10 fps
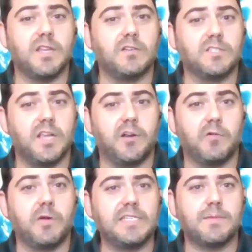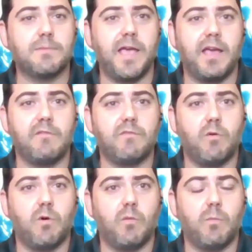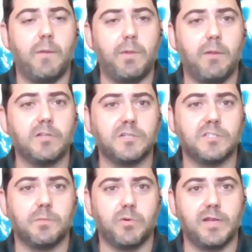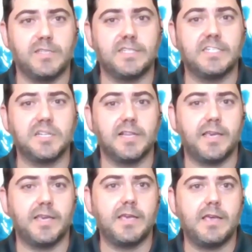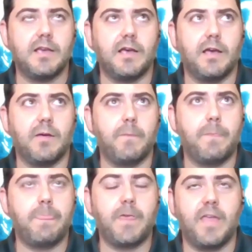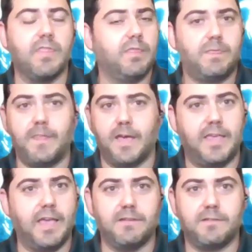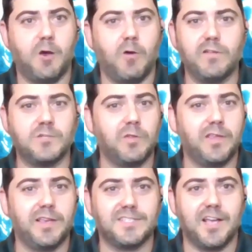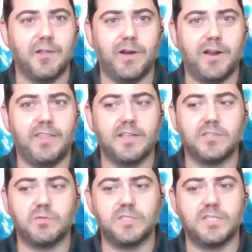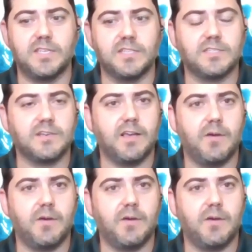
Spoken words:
there's increased demand by publishers to print digitally. And again, COVID's only accelerating this. We see this